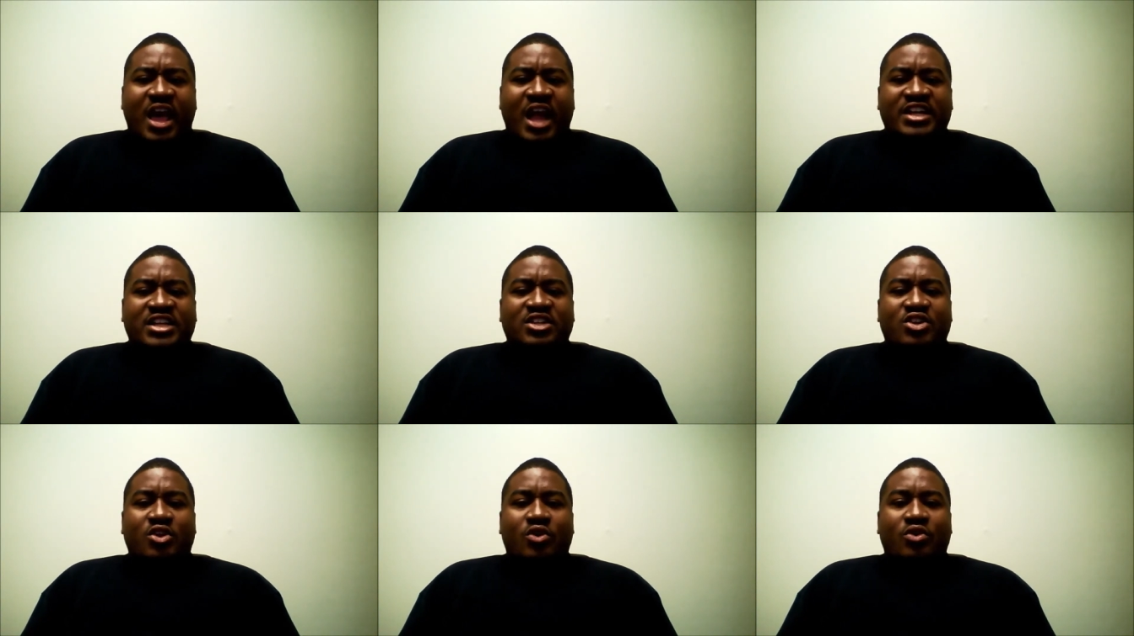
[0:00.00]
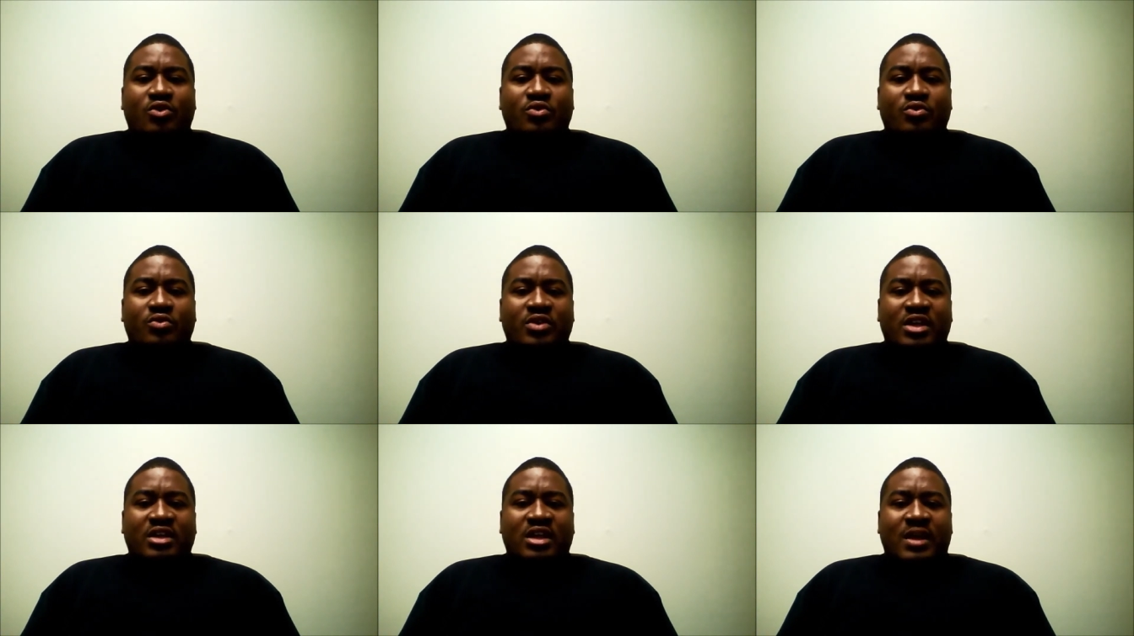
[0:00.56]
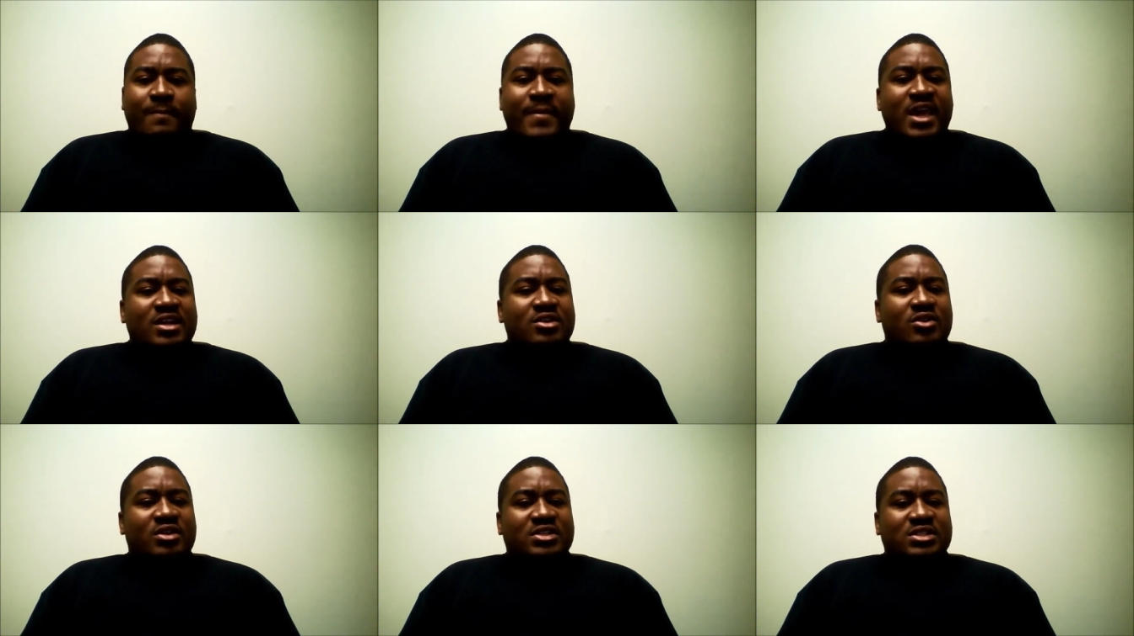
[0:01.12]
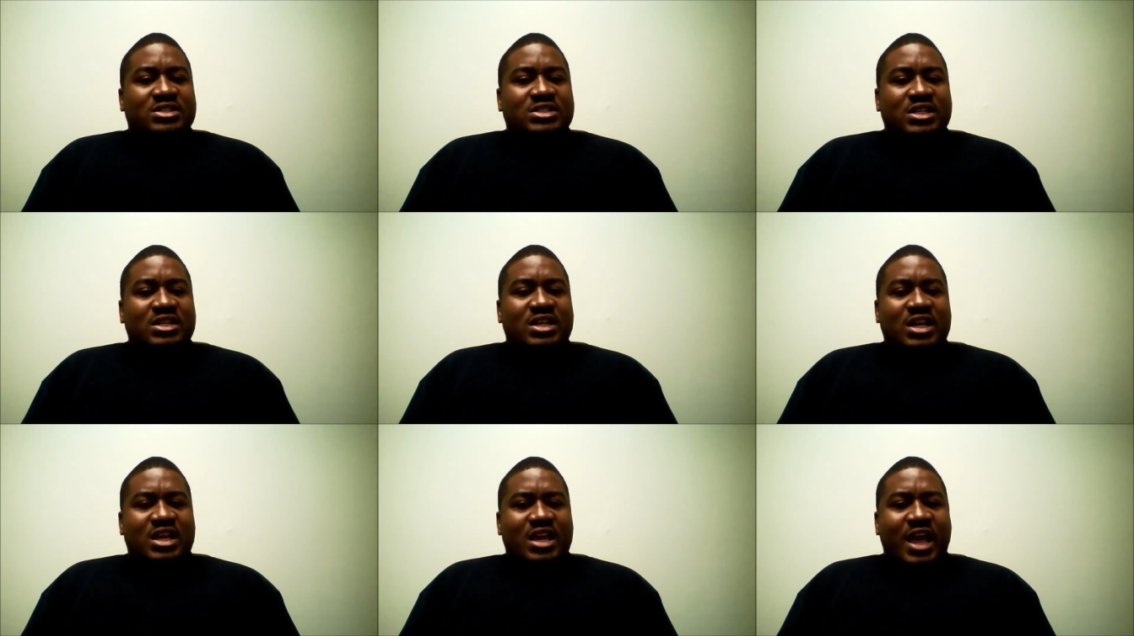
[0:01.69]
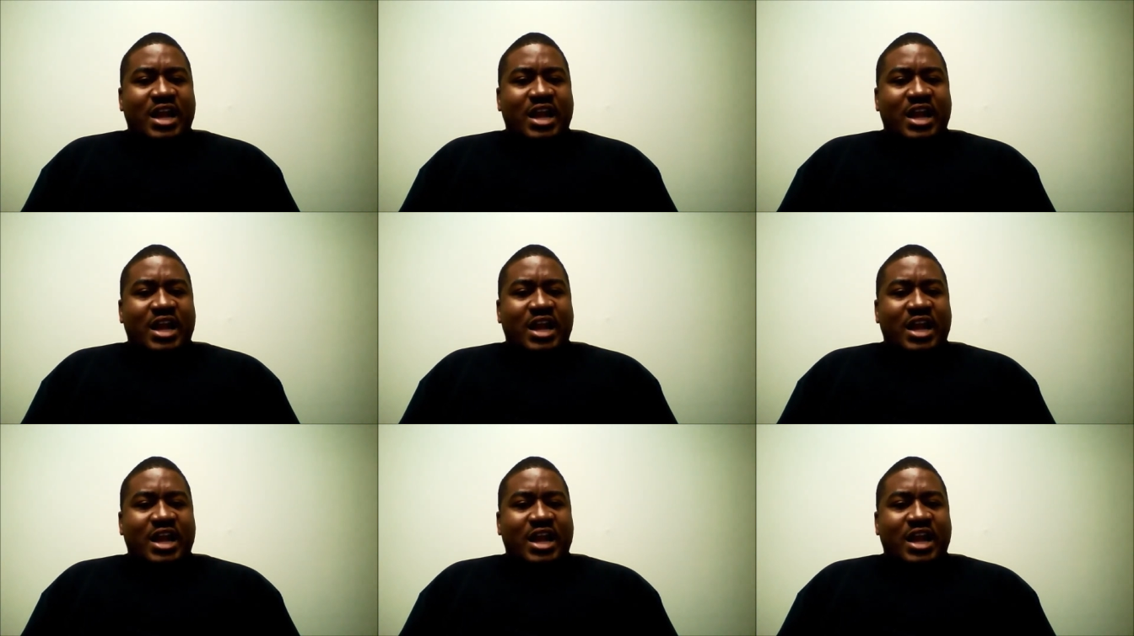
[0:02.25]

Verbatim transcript: I didn't know it made it on the CD.